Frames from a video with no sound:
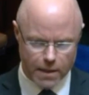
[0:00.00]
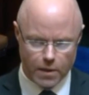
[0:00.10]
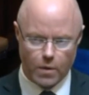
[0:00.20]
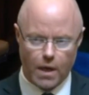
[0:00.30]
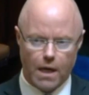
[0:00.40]

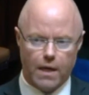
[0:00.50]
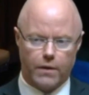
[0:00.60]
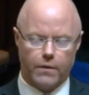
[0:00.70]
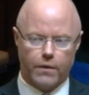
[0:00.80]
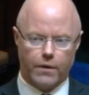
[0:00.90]
So
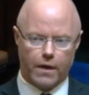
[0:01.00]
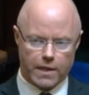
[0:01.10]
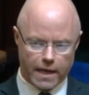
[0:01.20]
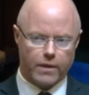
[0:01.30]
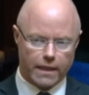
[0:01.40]
there, there are
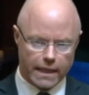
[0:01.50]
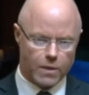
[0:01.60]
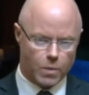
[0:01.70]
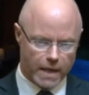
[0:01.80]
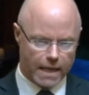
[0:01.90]
several
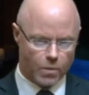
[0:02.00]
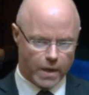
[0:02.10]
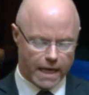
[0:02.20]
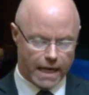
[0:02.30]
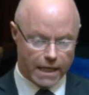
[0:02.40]
things we, we
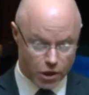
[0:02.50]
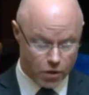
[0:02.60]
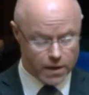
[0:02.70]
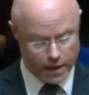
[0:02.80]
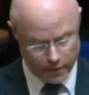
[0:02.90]
can do,
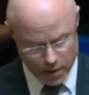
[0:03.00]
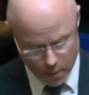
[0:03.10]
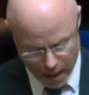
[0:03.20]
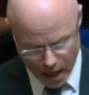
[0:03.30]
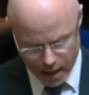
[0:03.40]
There's several things
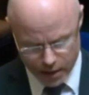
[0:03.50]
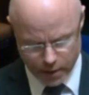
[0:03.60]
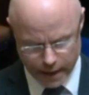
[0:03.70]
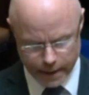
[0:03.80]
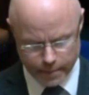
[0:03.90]
we are
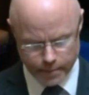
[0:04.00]
doing,